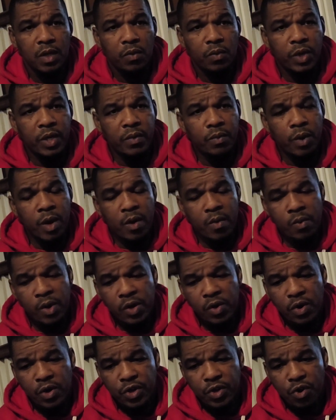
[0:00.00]
When we
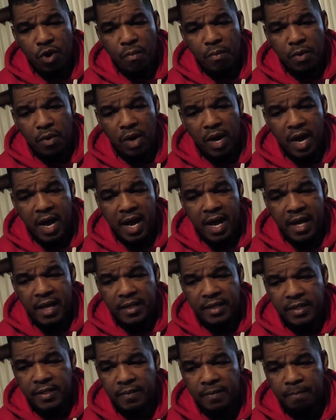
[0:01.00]
gonna
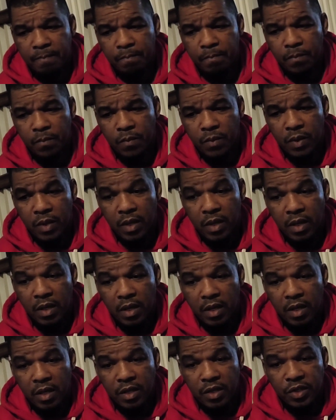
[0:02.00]
normalize
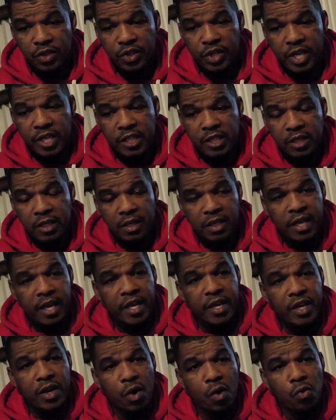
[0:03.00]
just
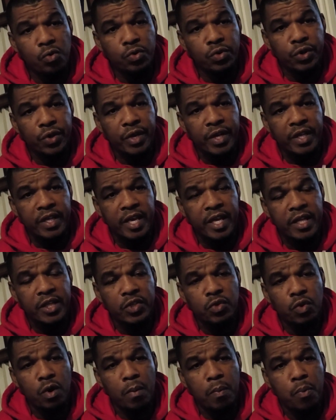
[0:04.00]
getting older and getting
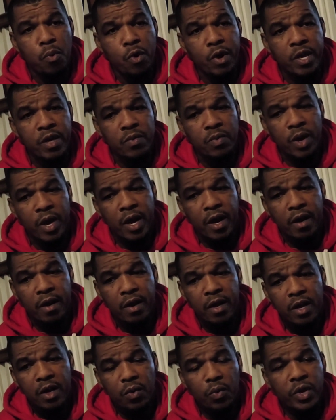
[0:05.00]
to a point
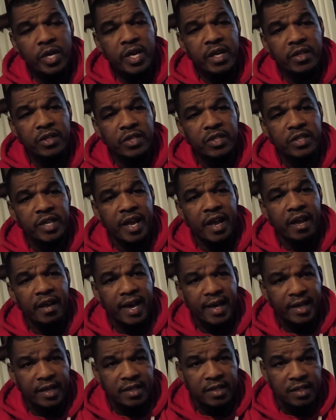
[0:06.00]
where we understand
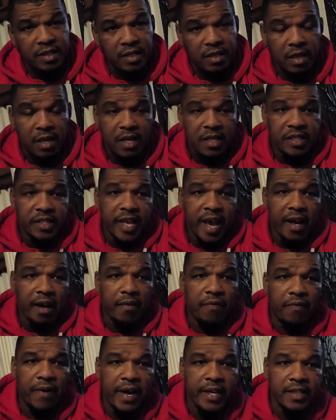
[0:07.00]
legacy,
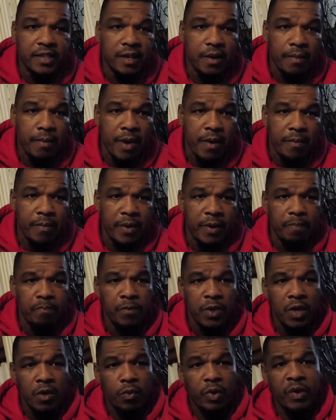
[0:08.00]
sacrifice, commitment.
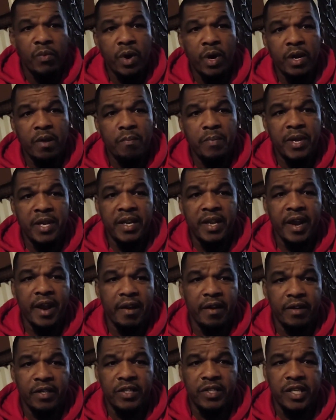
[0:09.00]
We want to be
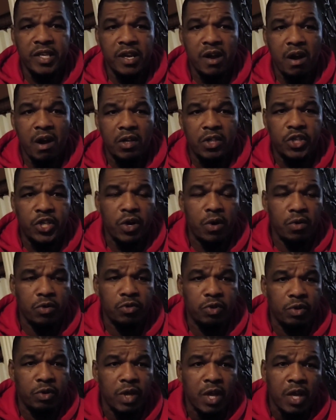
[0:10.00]
there to see our
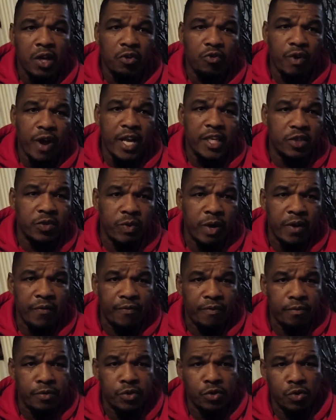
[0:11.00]
children graduate
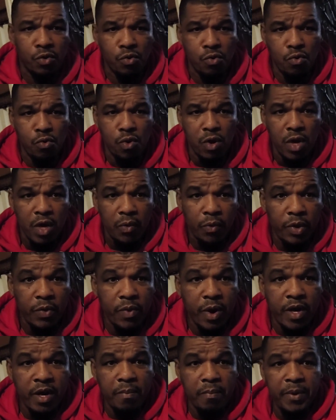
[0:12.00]
from school. We
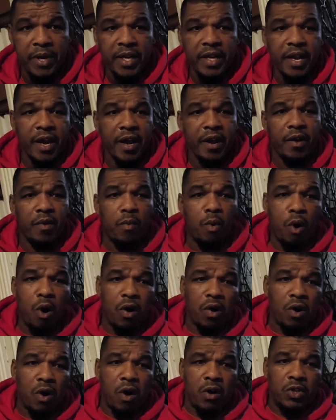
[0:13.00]
want to be there to
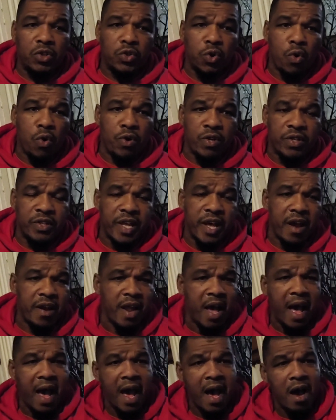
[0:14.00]
walk our daughters down
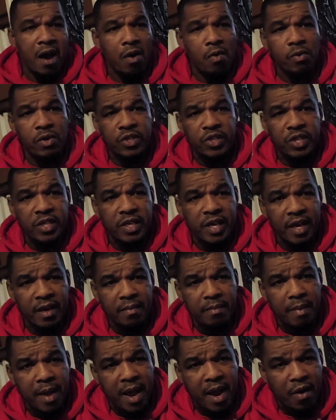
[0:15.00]
the aisle when she
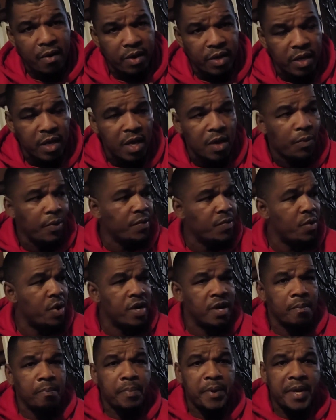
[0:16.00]
getting married. We
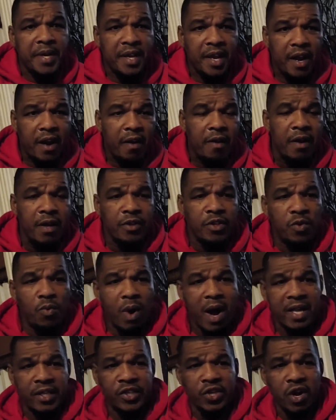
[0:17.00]
want to be there to
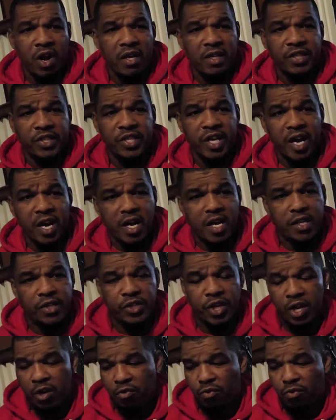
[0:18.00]
watch our sons